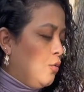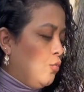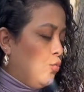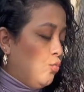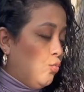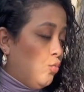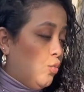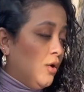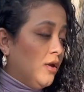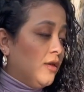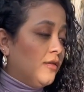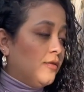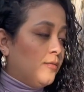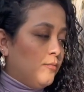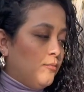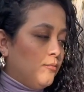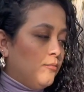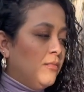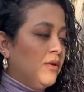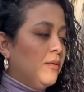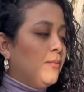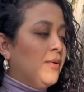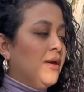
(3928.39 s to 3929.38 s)
with
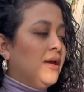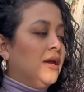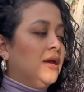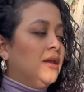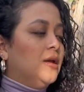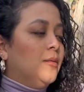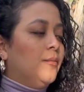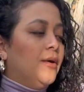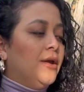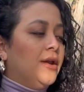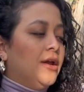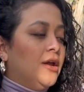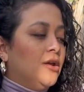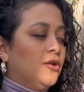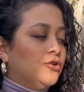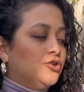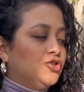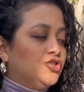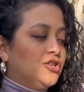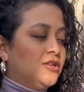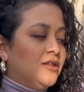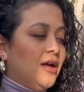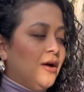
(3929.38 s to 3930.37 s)
me picking up on
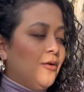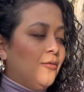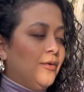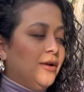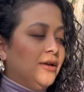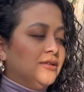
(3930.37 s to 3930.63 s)
energy that way